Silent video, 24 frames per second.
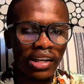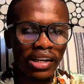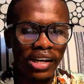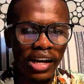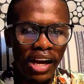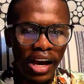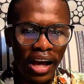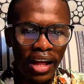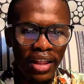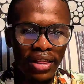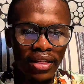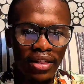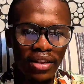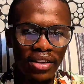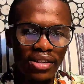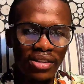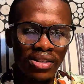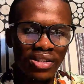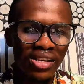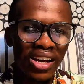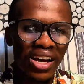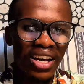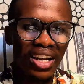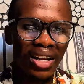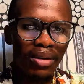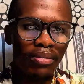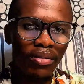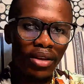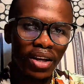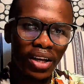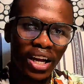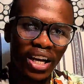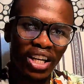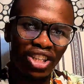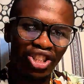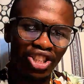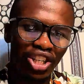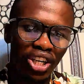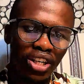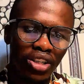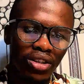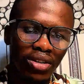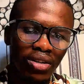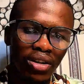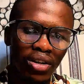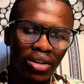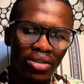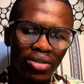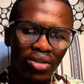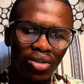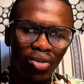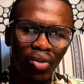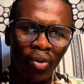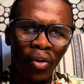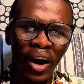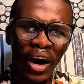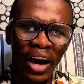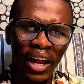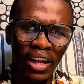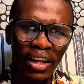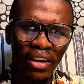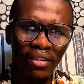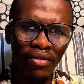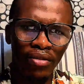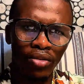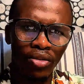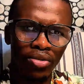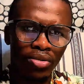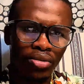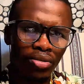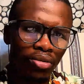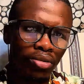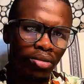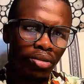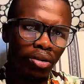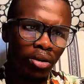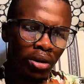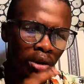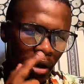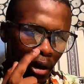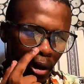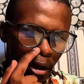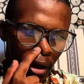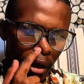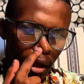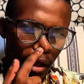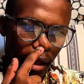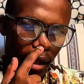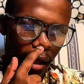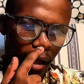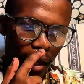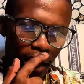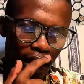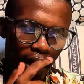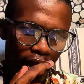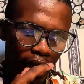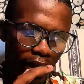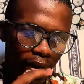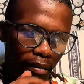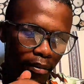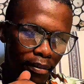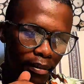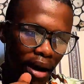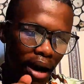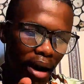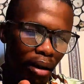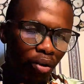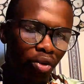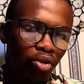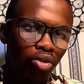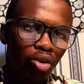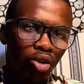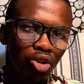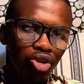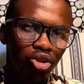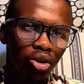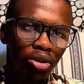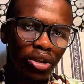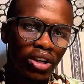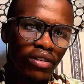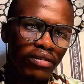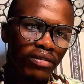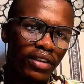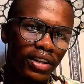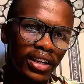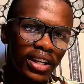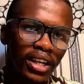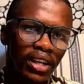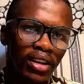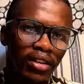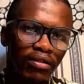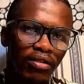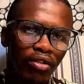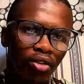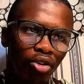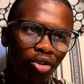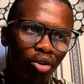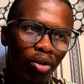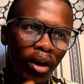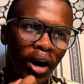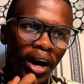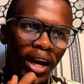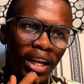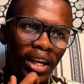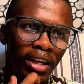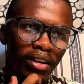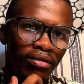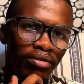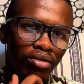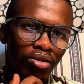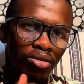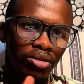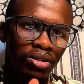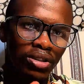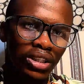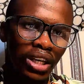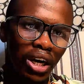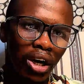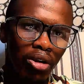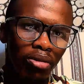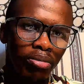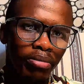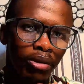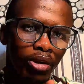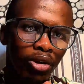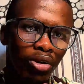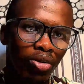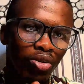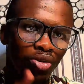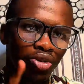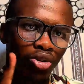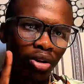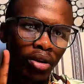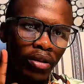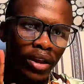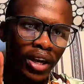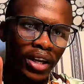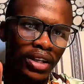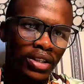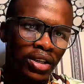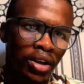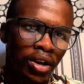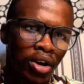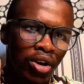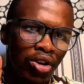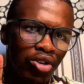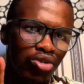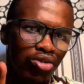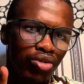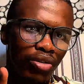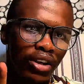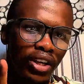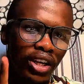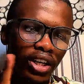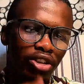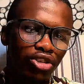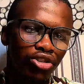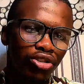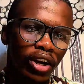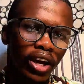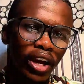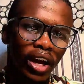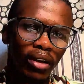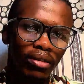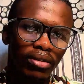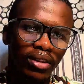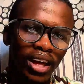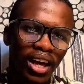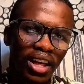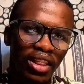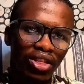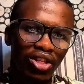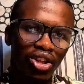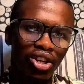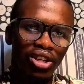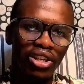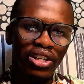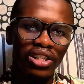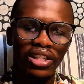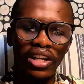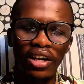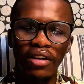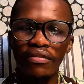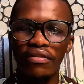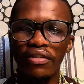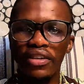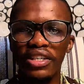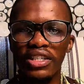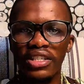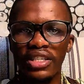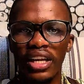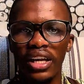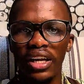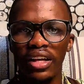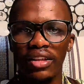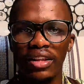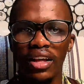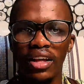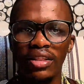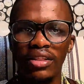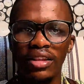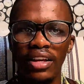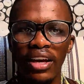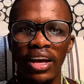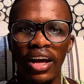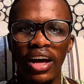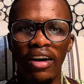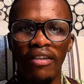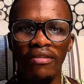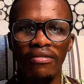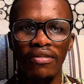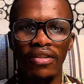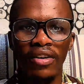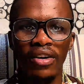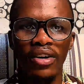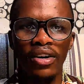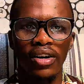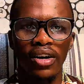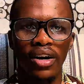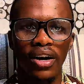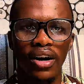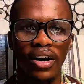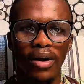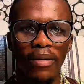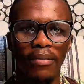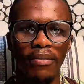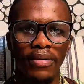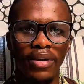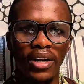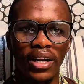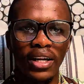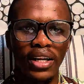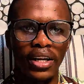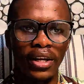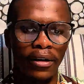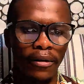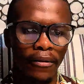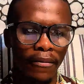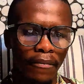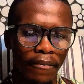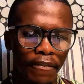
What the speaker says: And the CRM that I shared, it's Go High Level. So I will also leave a link for Go High Level down below so that you can try out their 30-day free trial that they have running.